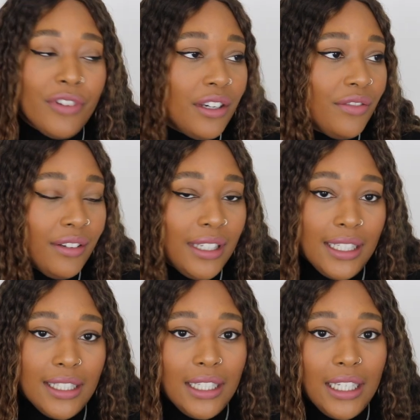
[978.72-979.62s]
very very
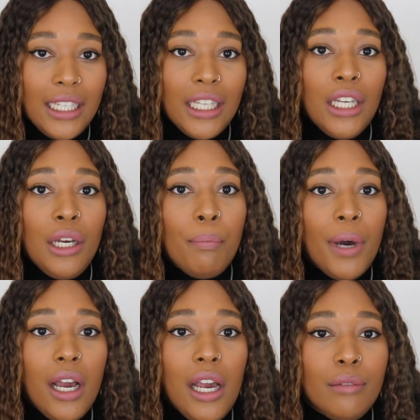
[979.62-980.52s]
easily
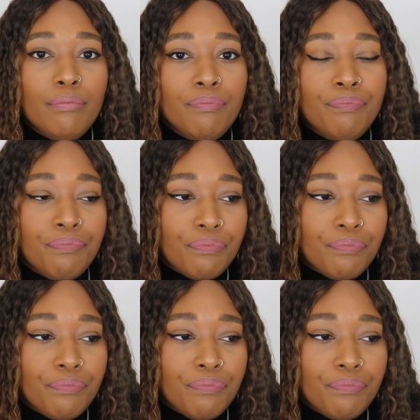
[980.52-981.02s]
but um